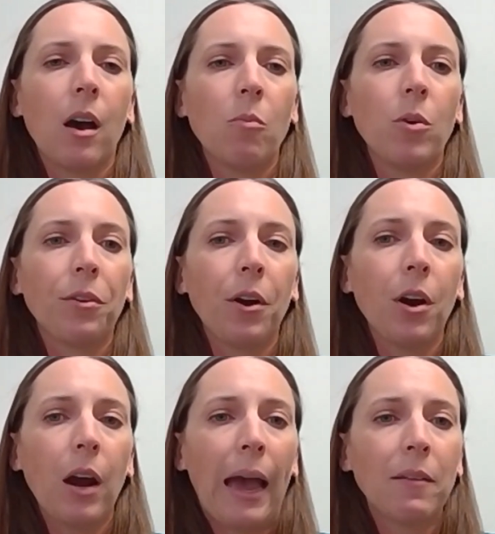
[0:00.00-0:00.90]
With
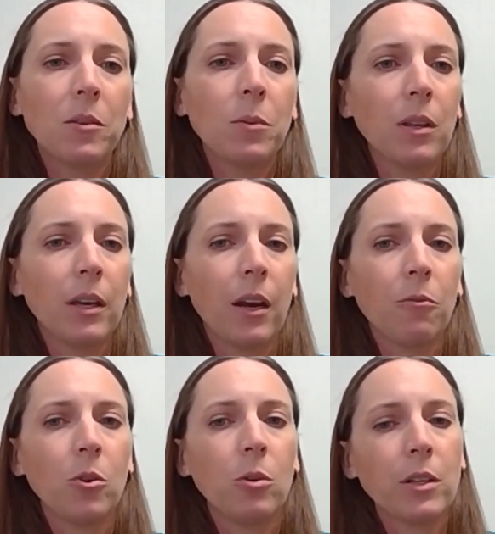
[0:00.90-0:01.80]
her, I have to be really
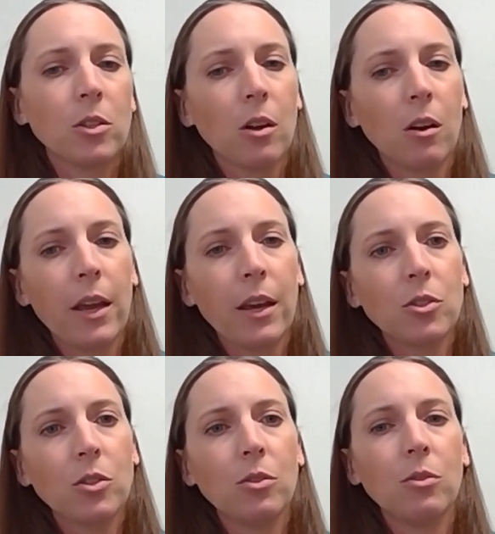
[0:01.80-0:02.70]
careful who I stall
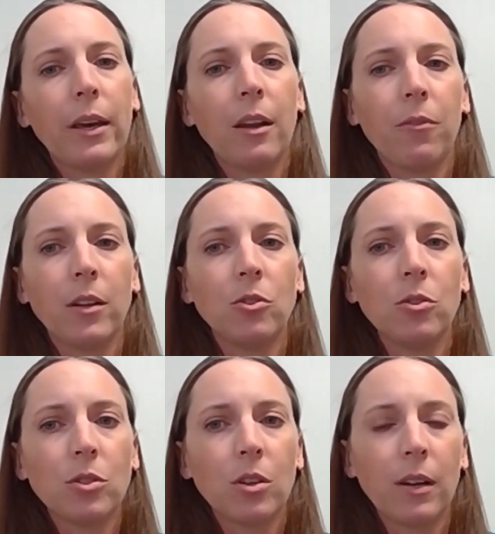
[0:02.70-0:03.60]
next to. And if I do
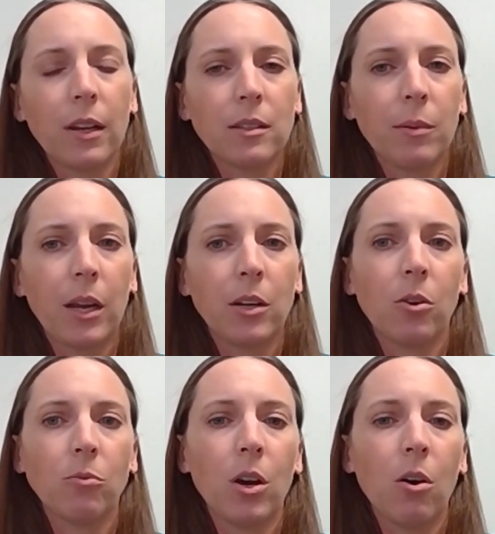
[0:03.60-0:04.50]
stall next to somebody I
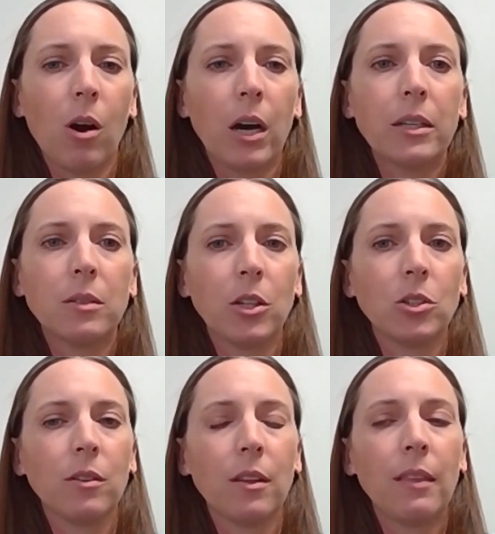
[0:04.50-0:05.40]
don't know, I always make
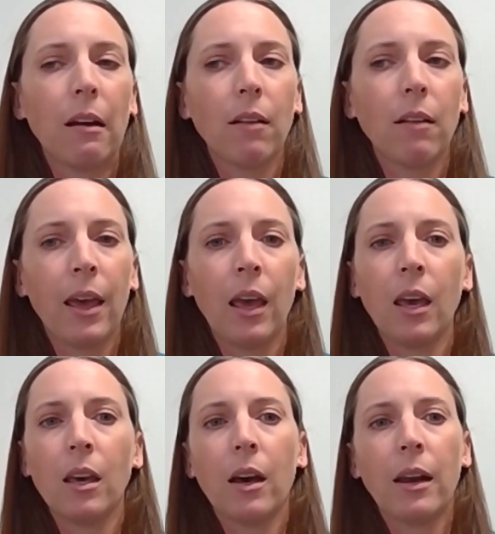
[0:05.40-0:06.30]
sure that they don't
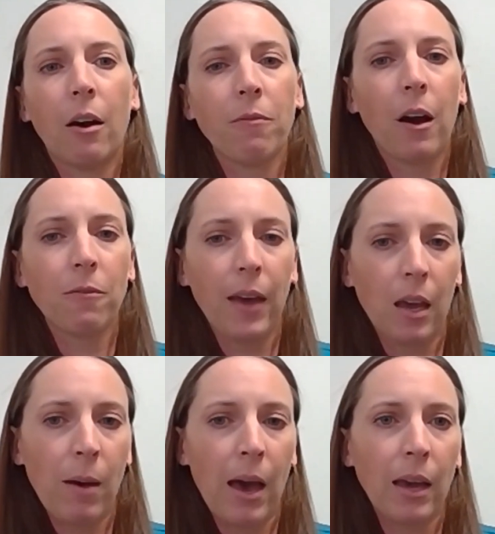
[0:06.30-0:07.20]
hang an alfalfa
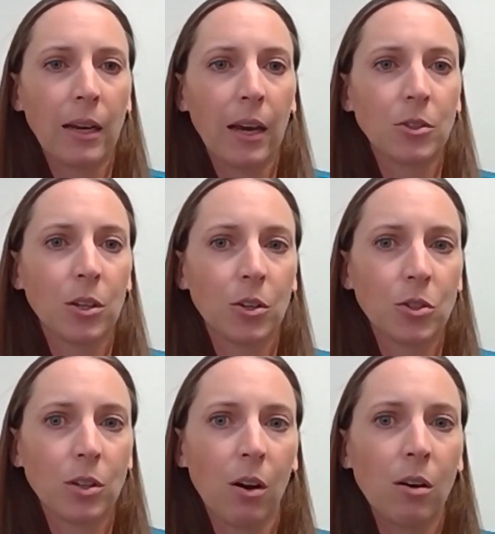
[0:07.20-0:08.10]
hay bag next to her
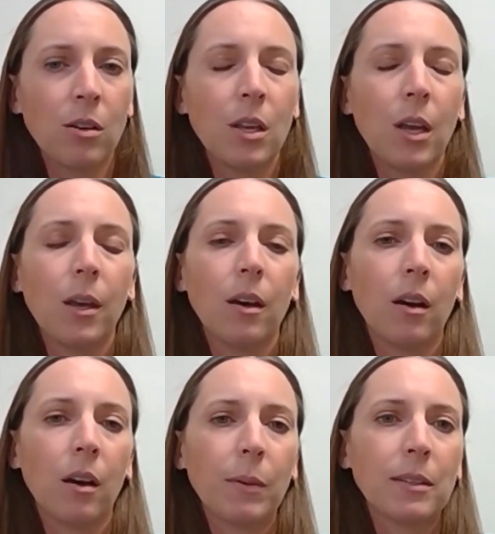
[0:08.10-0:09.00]
stall.
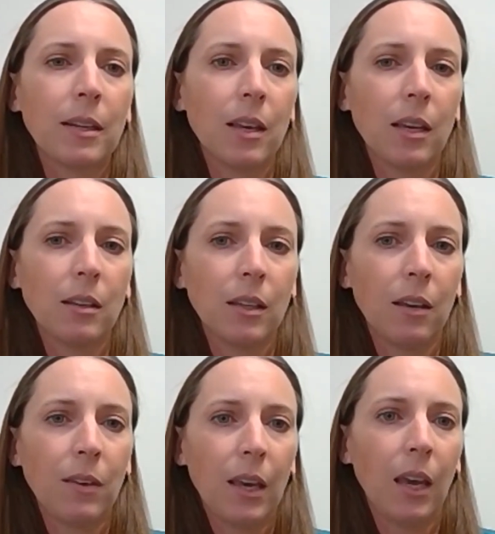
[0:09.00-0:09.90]
Because that's like
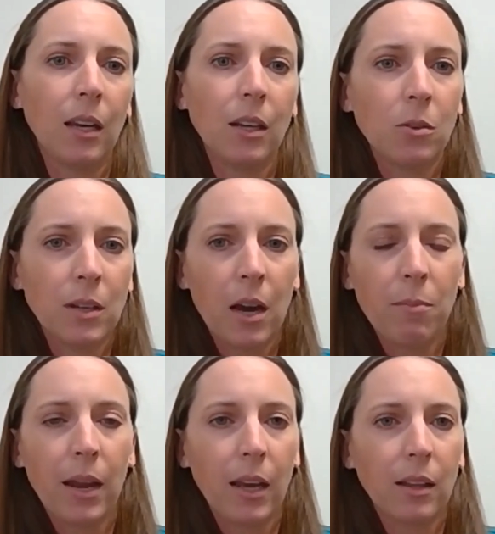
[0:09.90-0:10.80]
giving candy to a
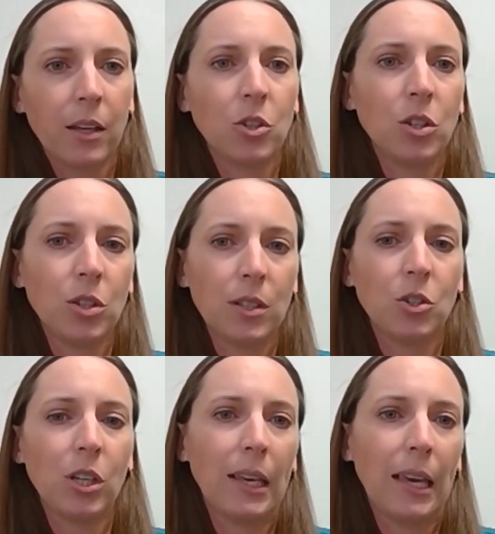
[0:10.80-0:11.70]
diabetic. Like
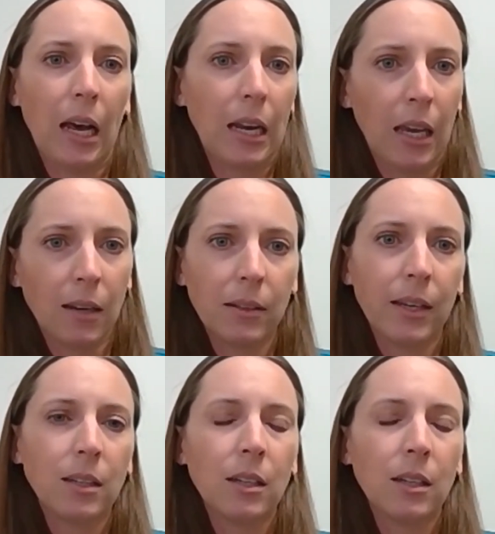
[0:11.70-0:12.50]
she cannot handle it.